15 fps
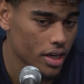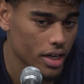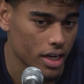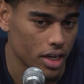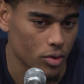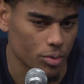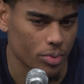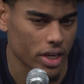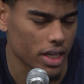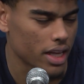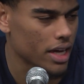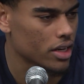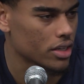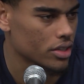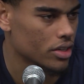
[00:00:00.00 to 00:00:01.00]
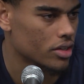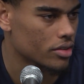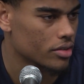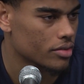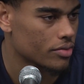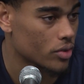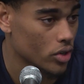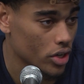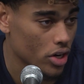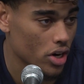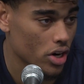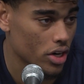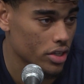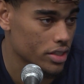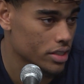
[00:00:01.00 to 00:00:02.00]
We play a lot of, you know, four
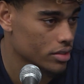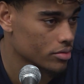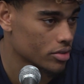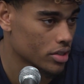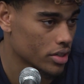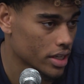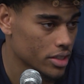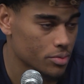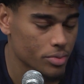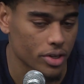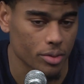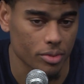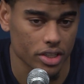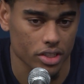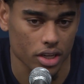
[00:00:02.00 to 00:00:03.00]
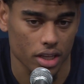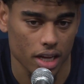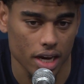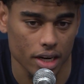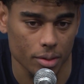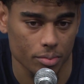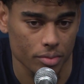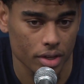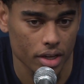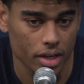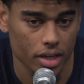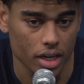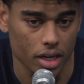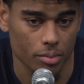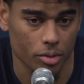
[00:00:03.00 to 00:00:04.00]
guards. You know, that's pretty much our lineup
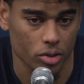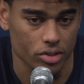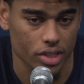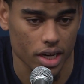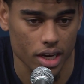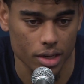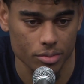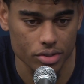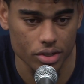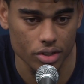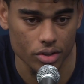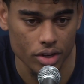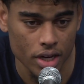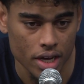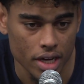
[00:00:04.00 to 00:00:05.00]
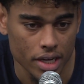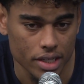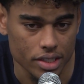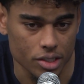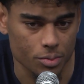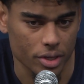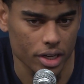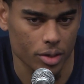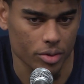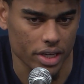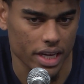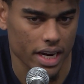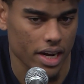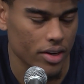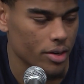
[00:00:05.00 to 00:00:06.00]
most times. So just being able to
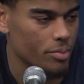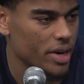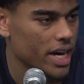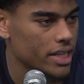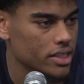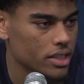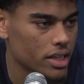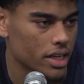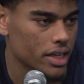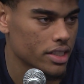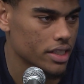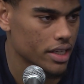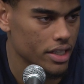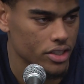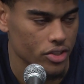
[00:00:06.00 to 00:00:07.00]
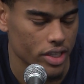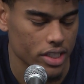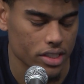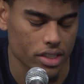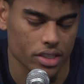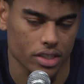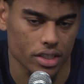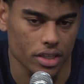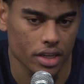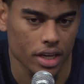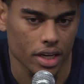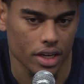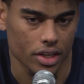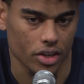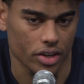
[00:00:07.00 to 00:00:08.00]
get out in the passing lanes, get in transition,
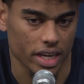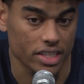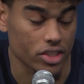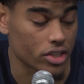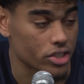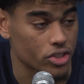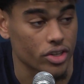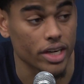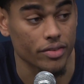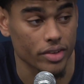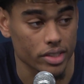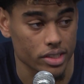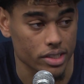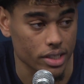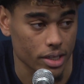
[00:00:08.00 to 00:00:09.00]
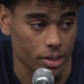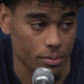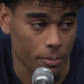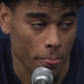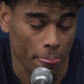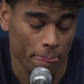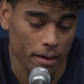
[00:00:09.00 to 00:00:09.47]
you know, that's our strength as a team.